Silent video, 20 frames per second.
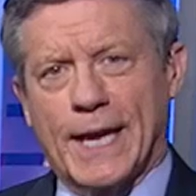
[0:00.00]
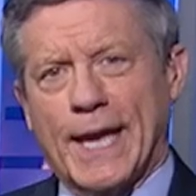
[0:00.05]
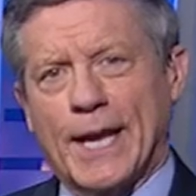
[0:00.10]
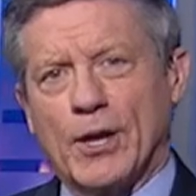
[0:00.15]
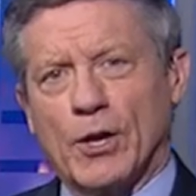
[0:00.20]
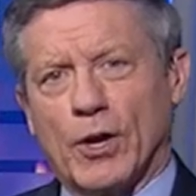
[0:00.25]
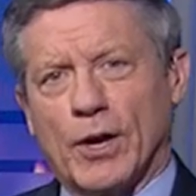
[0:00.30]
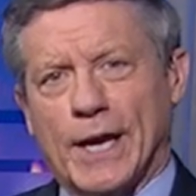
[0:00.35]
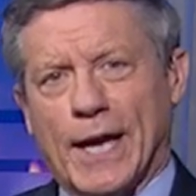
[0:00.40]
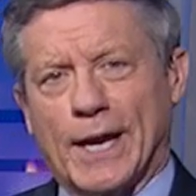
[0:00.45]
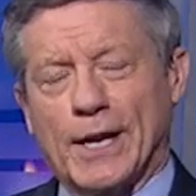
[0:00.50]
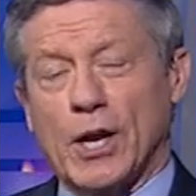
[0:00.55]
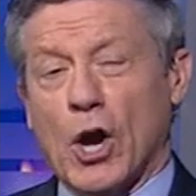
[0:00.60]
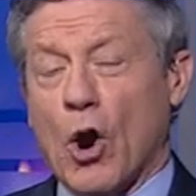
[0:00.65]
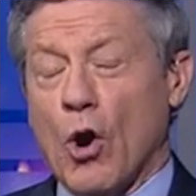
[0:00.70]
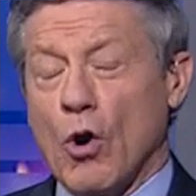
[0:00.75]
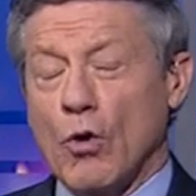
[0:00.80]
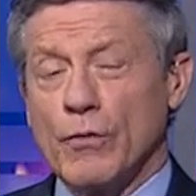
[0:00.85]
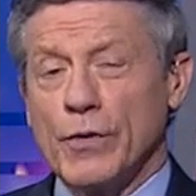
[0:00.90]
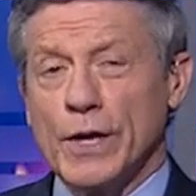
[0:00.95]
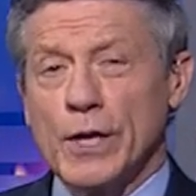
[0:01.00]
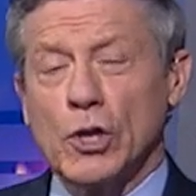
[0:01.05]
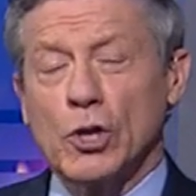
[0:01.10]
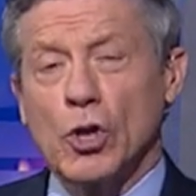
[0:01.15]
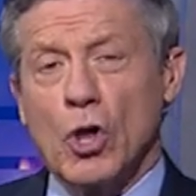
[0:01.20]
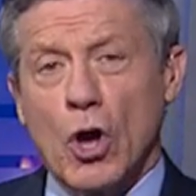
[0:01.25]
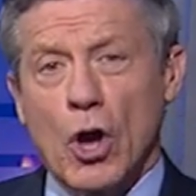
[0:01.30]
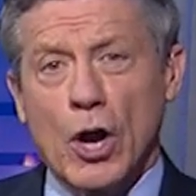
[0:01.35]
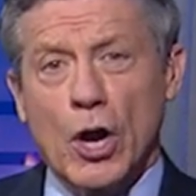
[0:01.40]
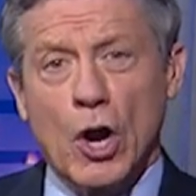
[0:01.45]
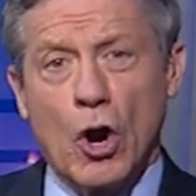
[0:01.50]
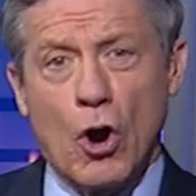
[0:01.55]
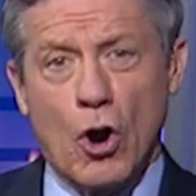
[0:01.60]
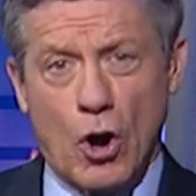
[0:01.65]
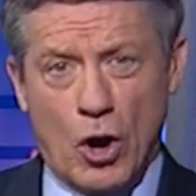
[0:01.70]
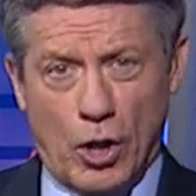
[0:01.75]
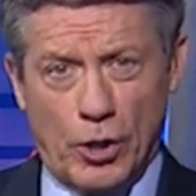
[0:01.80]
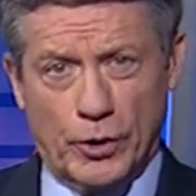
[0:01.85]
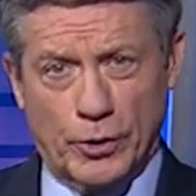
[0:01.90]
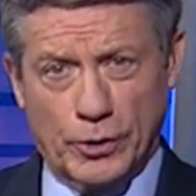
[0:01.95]
Taking a look at COVID long
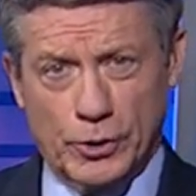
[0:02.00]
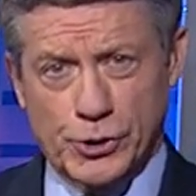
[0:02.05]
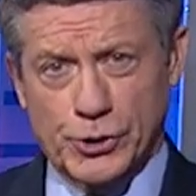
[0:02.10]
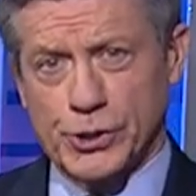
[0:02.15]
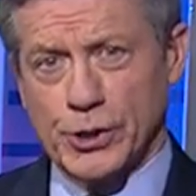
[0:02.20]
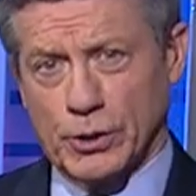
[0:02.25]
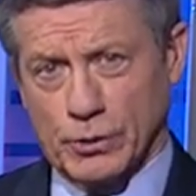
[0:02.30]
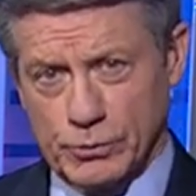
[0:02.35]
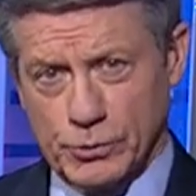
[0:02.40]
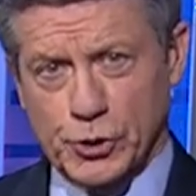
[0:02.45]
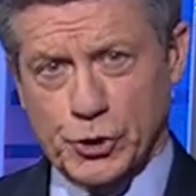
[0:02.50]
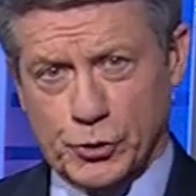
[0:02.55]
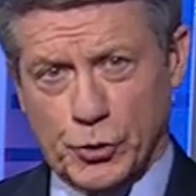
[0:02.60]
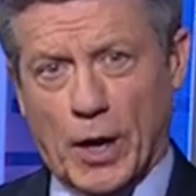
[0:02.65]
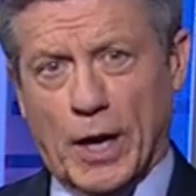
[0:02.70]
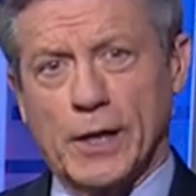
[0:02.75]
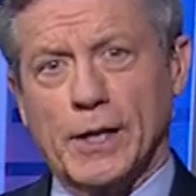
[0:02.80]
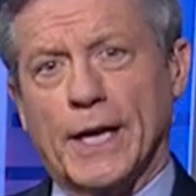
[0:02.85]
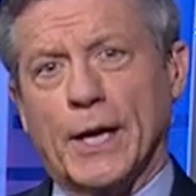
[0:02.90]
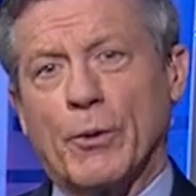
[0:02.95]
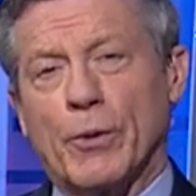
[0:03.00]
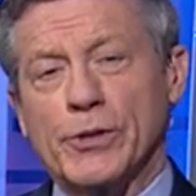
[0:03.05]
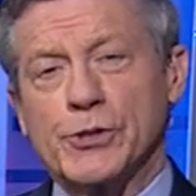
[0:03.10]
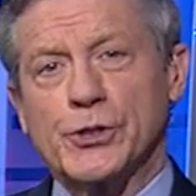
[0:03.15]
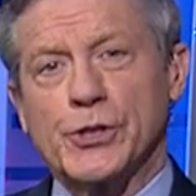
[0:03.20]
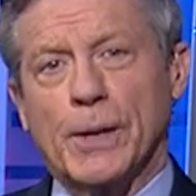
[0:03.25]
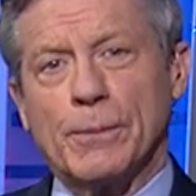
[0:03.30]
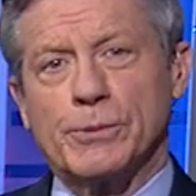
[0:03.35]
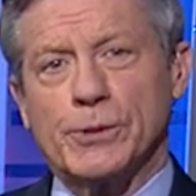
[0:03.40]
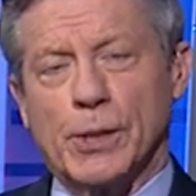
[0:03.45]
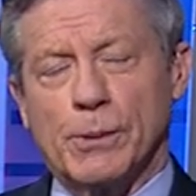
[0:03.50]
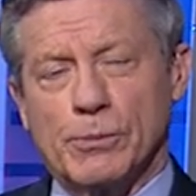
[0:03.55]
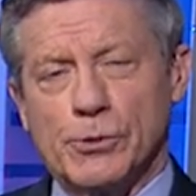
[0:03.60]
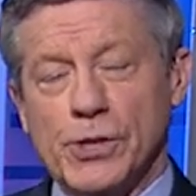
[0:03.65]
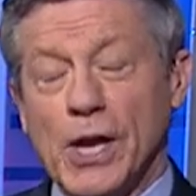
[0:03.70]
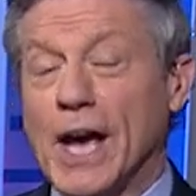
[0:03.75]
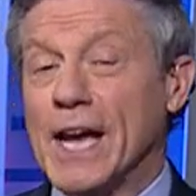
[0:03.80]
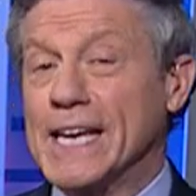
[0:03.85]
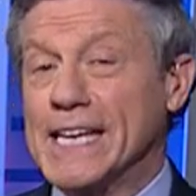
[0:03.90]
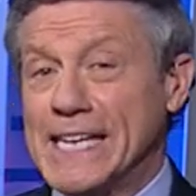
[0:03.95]
haulers still struggling with
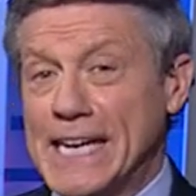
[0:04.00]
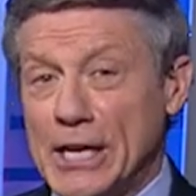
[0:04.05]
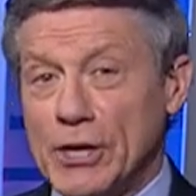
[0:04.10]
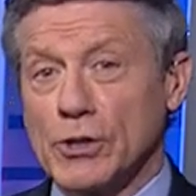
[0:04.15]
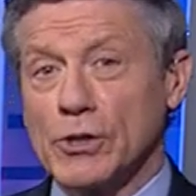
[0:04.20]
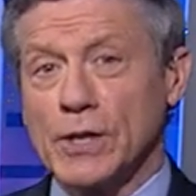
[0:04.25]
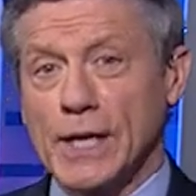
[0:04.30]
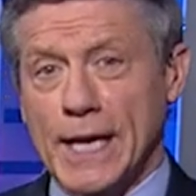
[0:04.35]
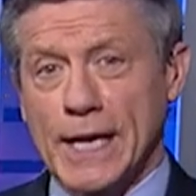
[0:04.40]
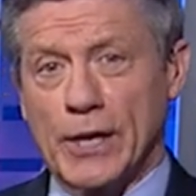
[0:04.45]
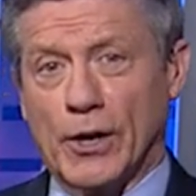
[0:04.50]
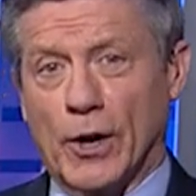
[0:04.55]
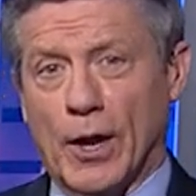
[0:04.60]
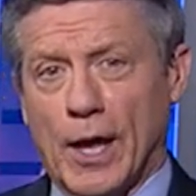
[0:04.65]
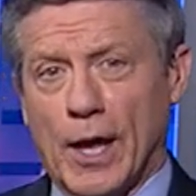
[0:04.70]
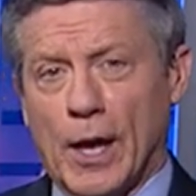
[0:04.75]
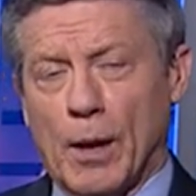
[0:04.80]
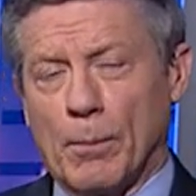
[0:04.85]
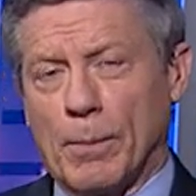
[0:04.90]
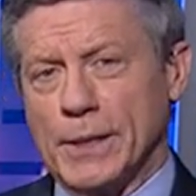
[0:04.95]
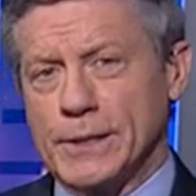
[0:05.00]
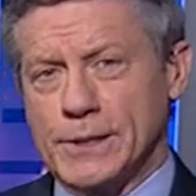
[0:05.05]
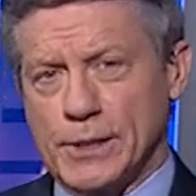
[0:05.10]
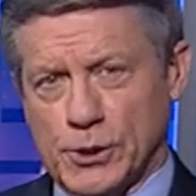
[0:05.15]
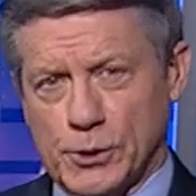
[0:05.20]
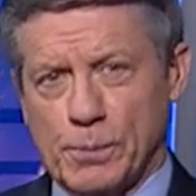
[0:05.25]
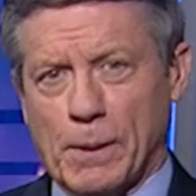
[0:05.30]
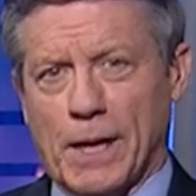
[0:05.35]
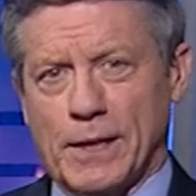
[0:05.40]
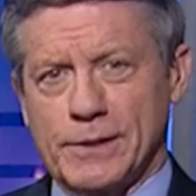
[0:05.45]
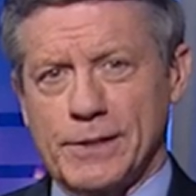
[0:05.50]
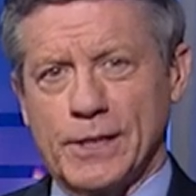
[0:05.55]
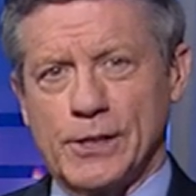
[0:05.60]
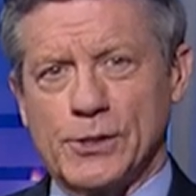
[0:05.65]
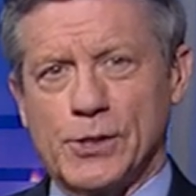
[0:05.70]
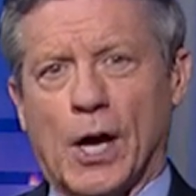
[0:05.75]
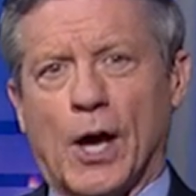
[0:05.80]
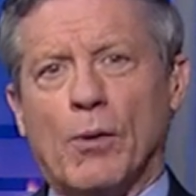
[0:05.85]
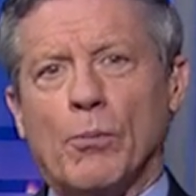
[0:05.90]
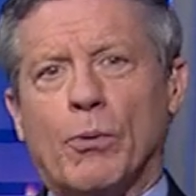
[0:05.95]
symptoms a year later. But despite
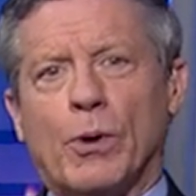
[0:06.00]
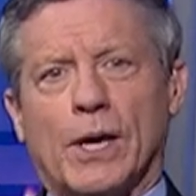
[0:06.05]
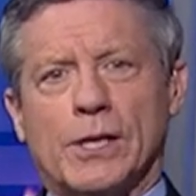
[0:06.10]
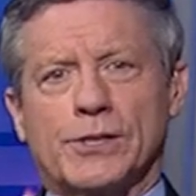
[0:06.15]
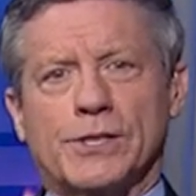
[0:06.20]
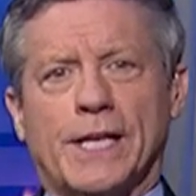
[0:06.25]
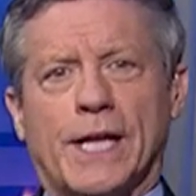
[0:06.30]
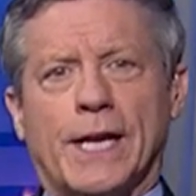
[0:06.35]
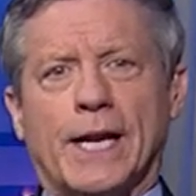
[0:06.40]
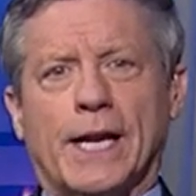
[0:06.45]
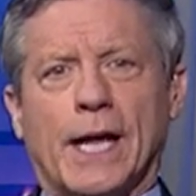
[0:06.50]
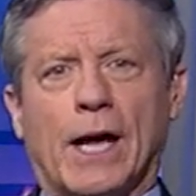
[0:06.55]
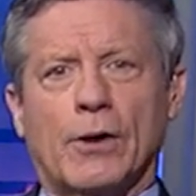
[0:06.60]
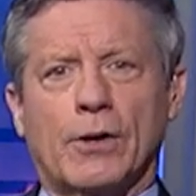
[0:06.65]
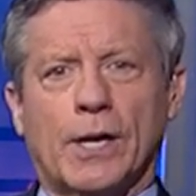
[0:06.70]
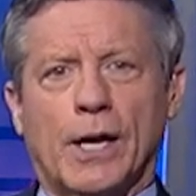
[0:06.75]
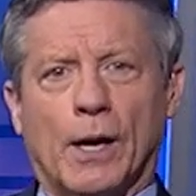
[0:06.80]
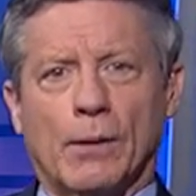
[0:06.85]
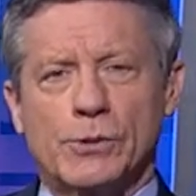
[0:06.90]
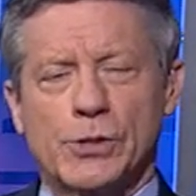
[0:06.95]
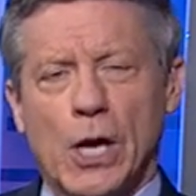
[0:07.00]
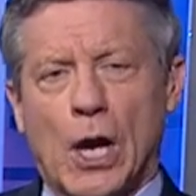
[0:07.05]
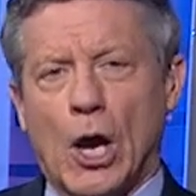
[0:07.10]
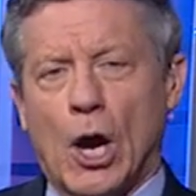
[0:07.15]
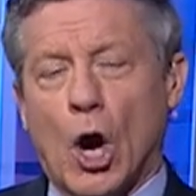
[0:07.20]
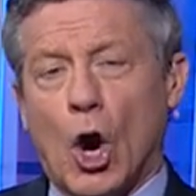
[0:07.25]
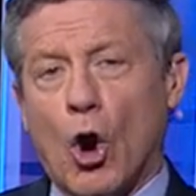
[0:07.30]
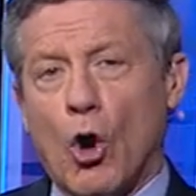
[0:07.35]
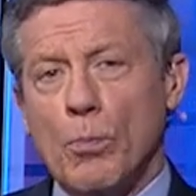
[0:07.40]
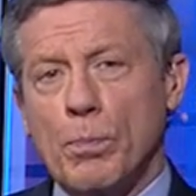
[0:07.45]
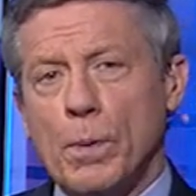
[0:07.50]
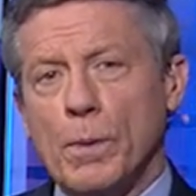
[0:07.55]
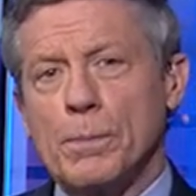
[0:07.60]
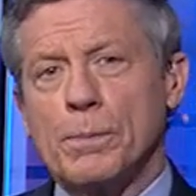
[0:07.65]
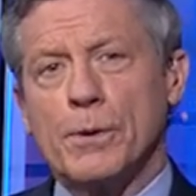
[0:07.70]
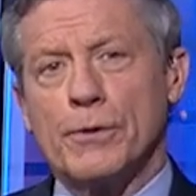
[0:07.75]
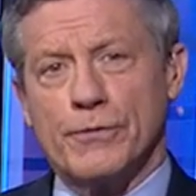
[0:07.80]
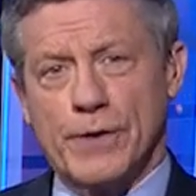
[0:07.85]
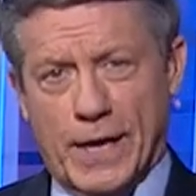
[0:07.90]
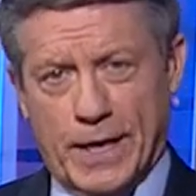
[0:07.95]
these unprecedented outcomes,
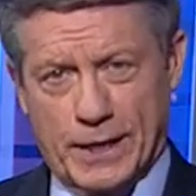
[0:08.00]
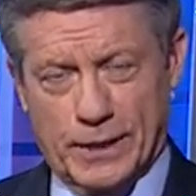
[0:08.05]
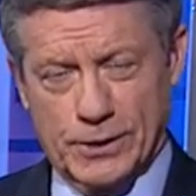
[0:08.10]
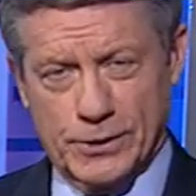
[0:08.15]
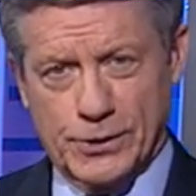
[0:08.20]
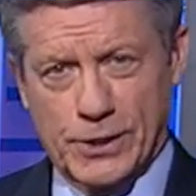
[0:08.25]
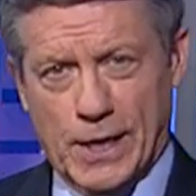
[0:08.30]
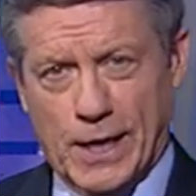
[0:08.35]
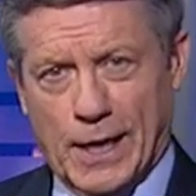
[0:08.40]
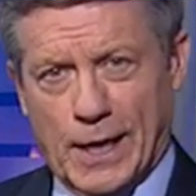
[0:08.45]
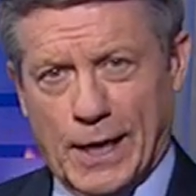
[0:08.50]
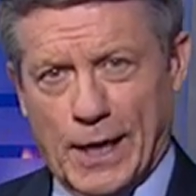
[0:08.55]
hope prevails.